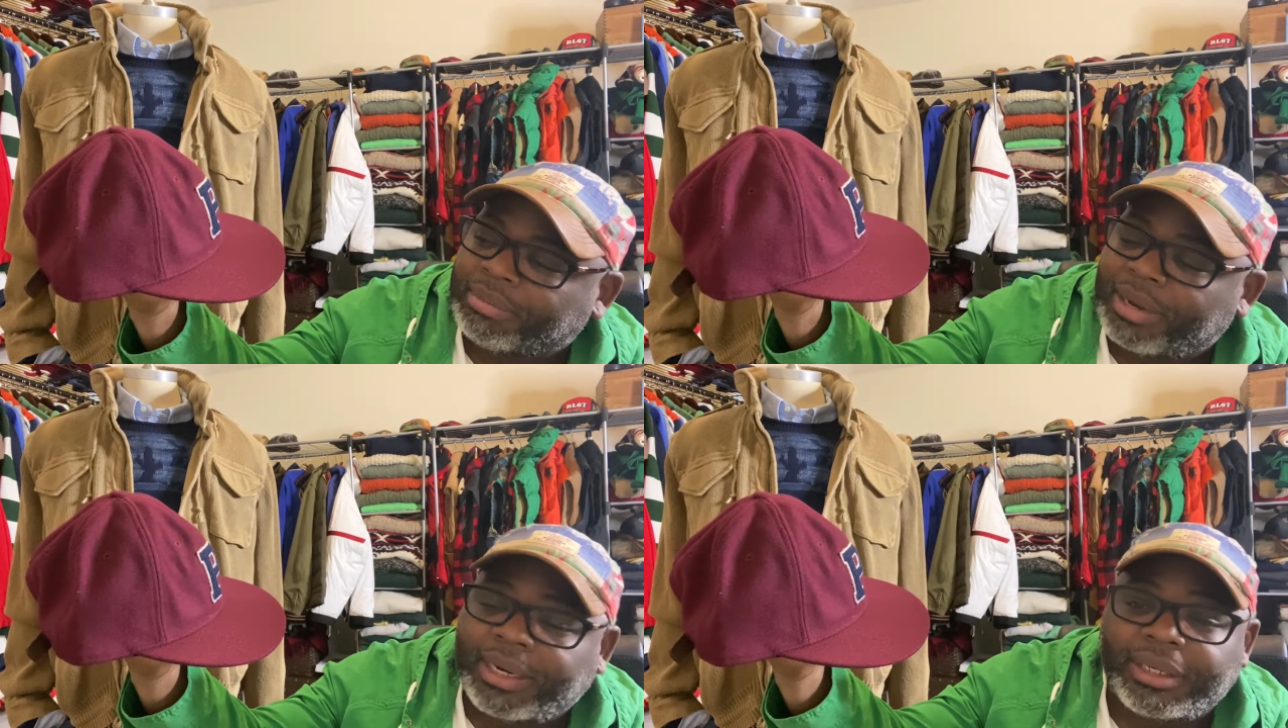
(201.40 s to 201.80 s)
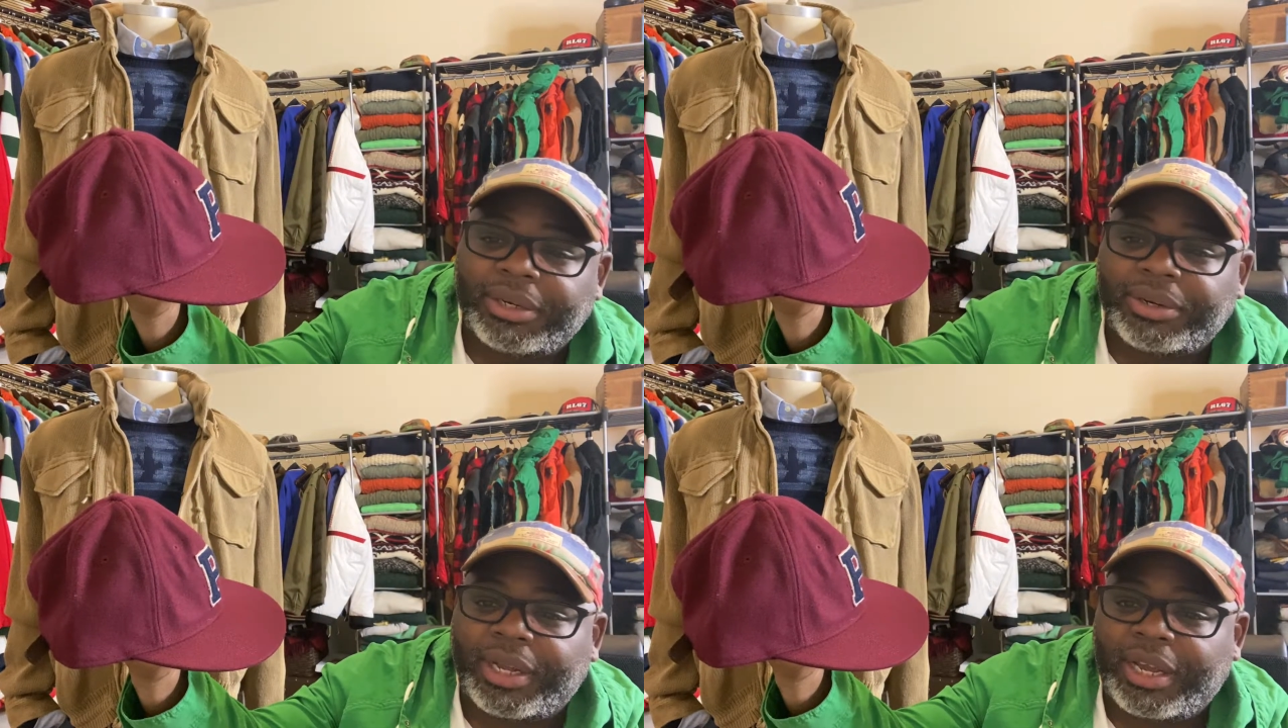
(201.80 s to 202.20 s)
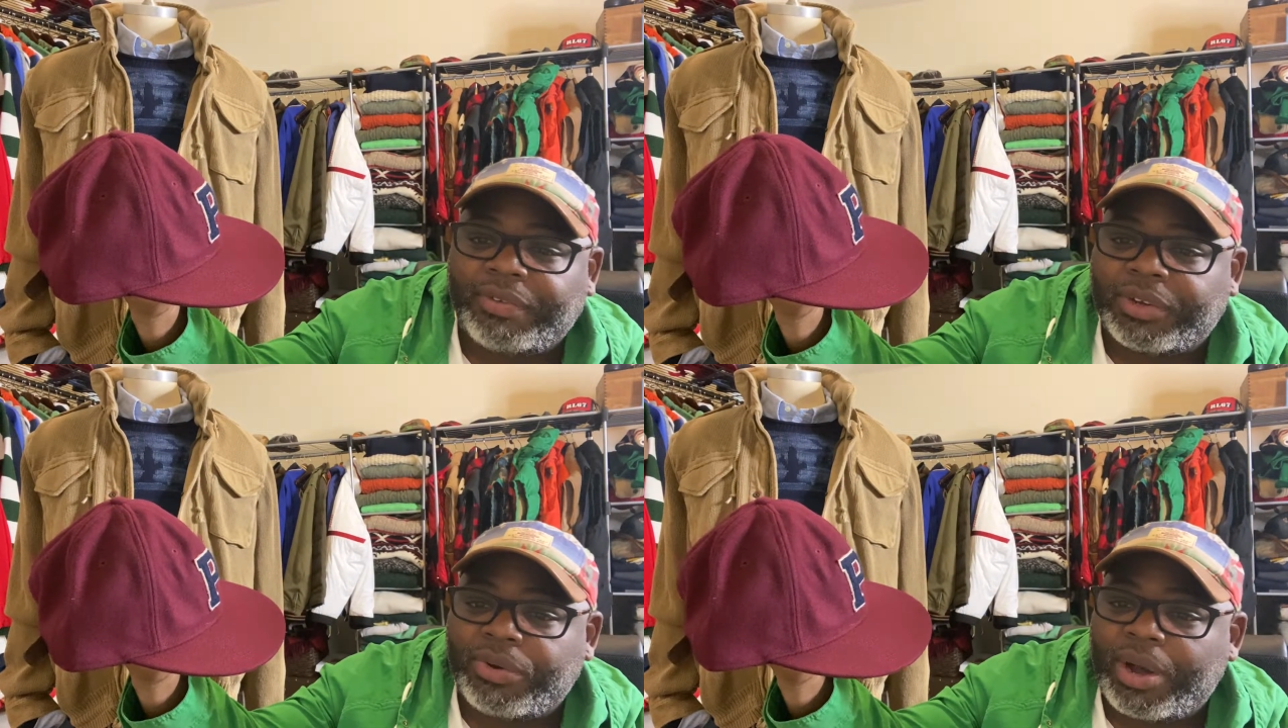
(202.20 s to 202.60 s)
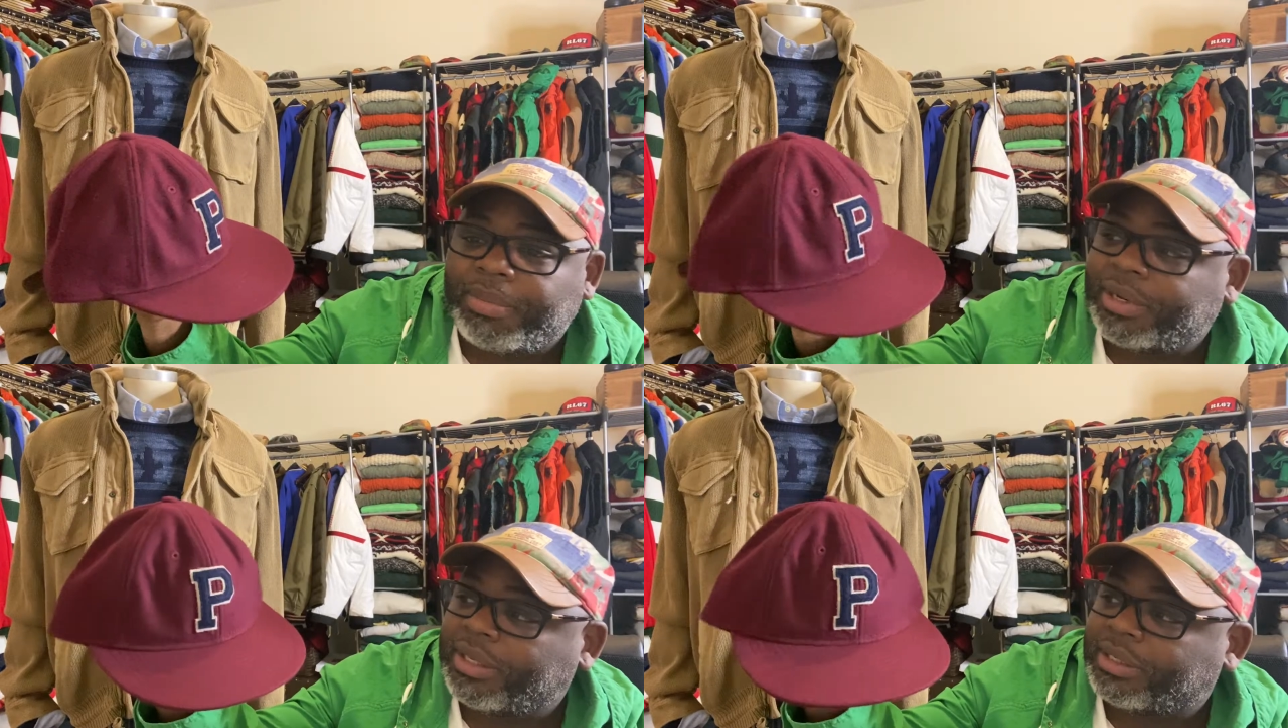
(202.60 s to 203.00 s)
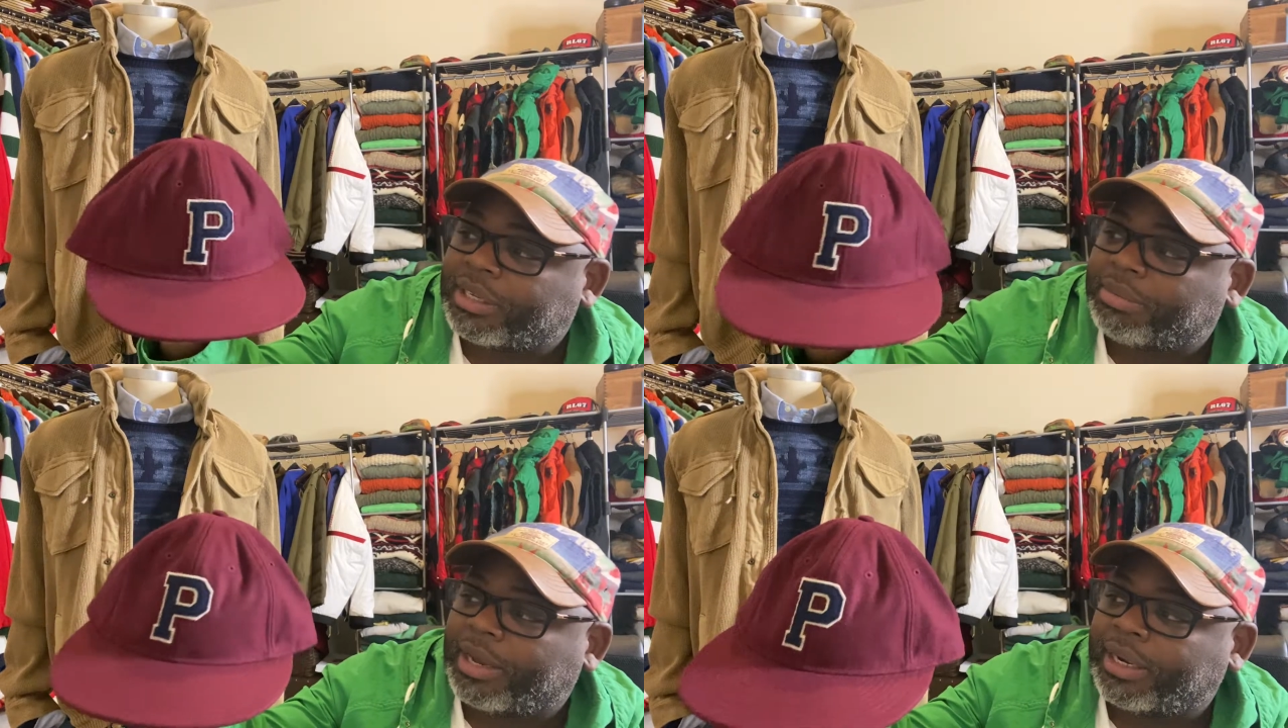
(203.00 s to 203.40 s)
about a year and a half ago, I believe,
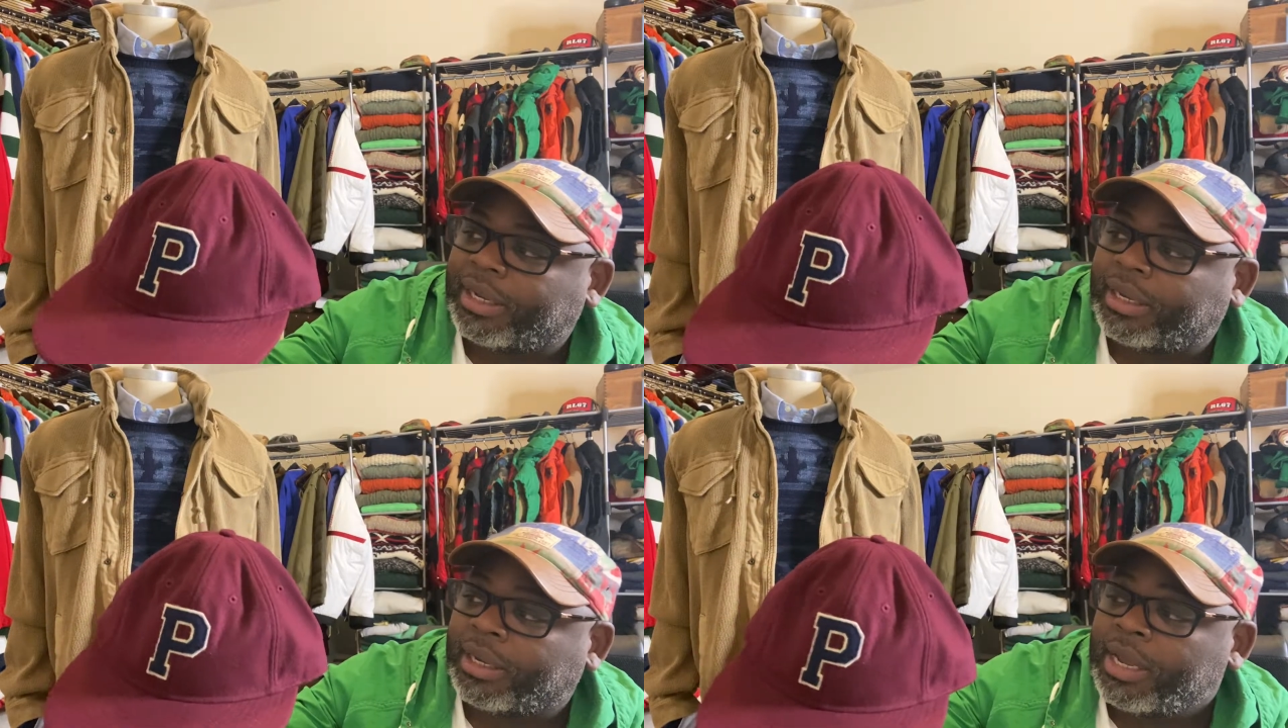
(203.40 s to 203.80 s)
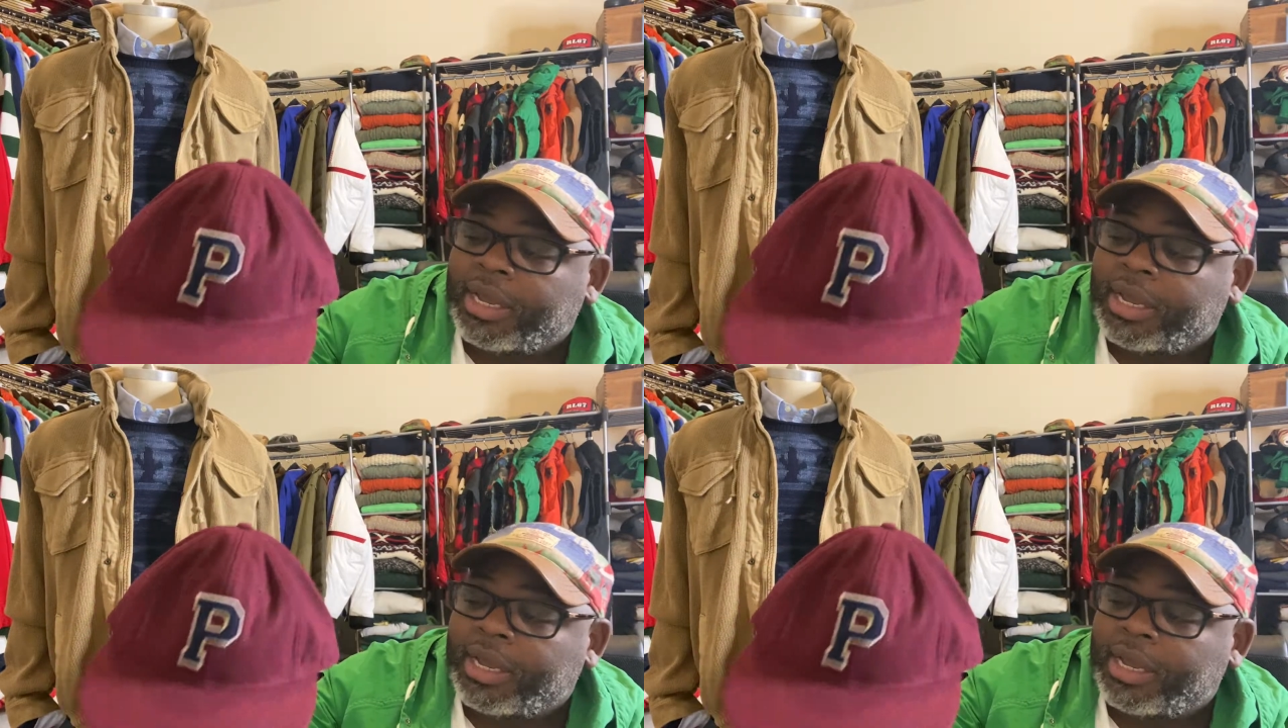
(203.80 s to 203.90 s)
something like that.